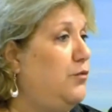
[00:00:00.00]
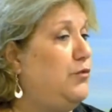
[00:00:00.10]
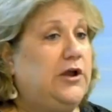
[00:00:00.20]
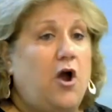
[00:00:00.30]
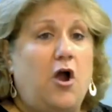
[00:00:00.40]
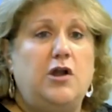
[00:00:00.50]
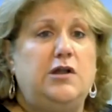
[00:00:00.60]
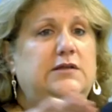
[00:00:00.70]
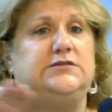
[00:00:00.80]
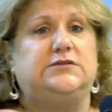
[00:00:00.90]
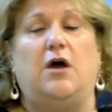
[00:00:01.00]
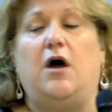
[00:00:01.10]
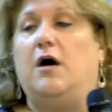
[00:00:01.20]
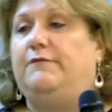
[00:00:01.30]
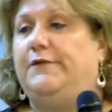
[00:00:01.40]
regardless
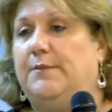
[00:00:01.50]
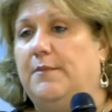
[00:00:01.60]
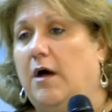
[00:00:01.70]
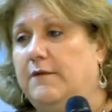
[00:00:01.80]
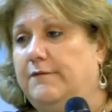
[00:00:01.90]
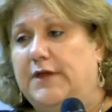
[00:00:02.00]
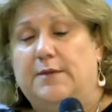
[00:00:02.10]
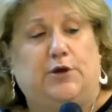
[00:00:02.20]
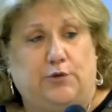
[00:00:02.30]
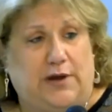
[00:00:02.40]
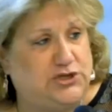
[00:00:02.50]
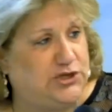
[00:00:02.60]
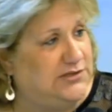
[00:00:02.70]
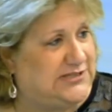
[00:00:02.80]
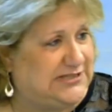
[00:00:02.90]
of
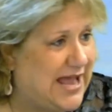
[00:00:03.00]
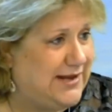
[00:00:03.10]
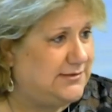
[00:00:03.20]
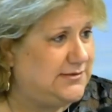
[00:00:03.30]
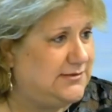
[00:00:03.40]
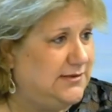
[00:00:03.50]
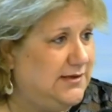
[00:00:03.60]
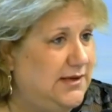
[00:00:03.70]
immigration status.